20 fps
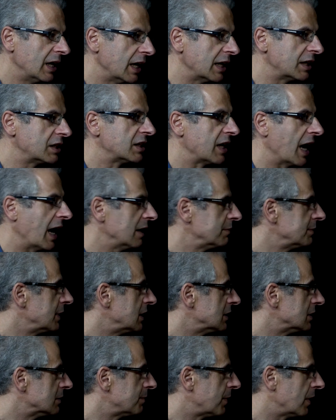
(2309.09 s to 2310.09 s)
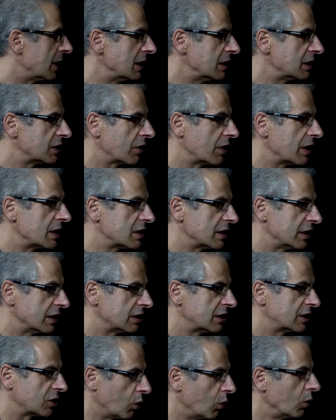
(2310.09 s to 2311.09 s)
examined by
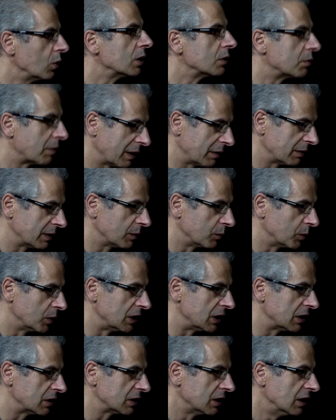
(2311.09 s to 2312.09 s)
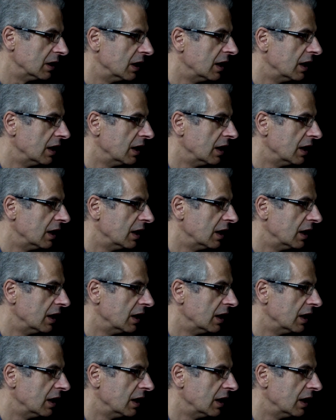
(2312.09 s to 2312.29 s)
scientists all around the world